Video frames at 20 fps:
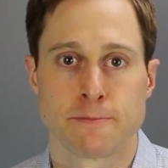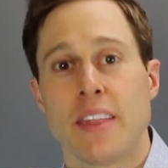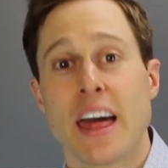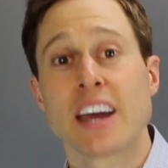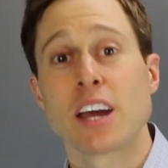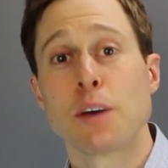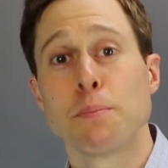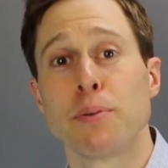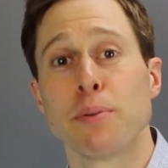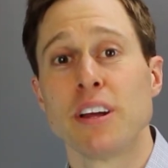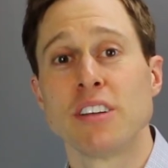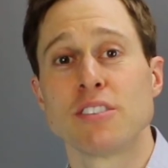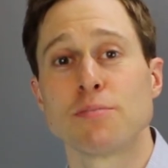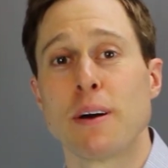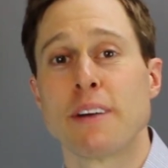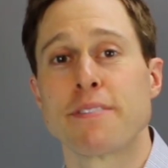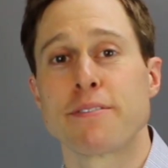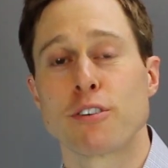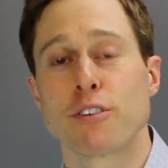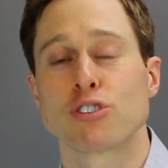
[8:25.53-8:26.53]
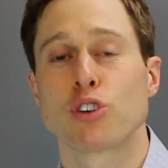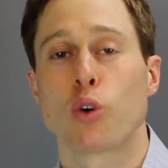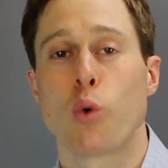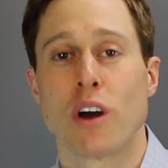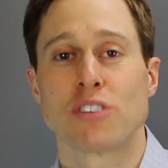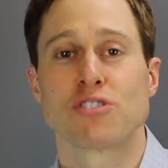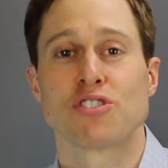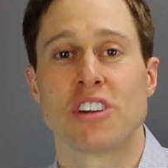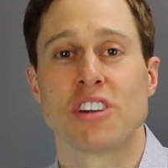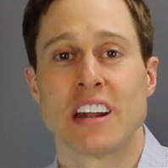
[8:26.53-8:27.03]
That completes my first
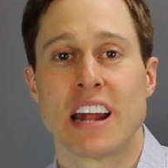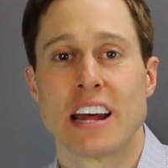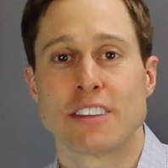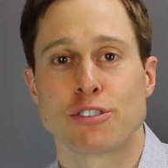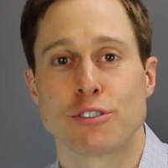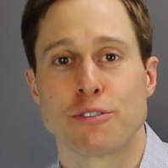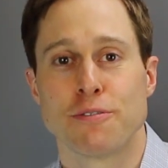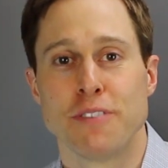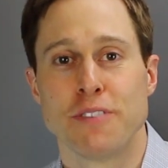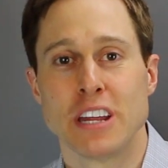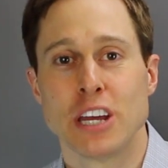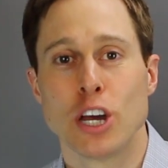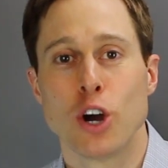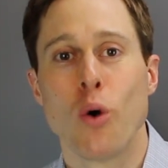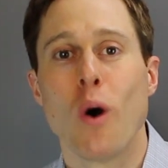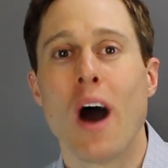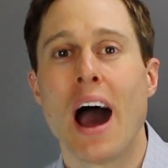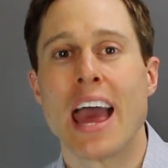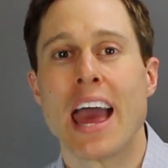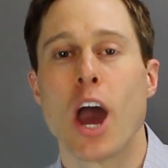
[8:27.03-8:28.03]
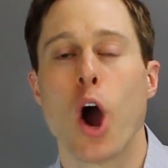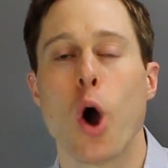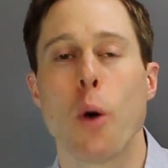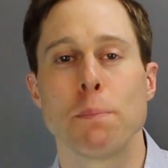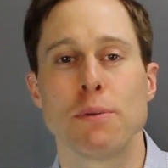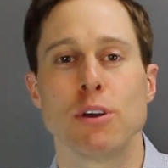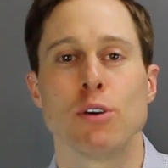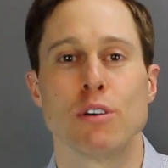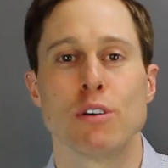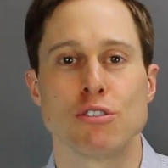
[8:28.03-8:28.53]
question and answer video. I
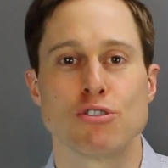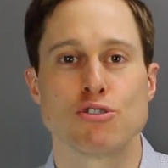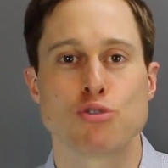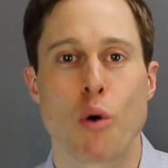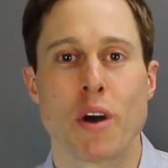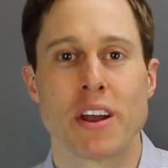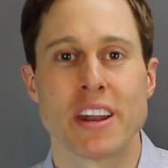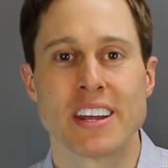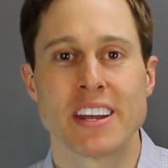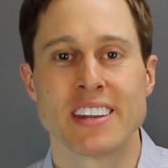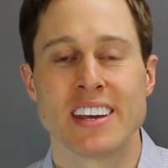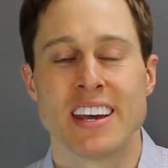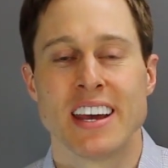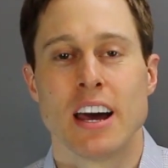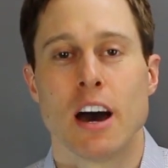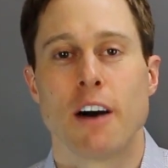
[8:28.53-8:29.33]
hope you enjoyed it.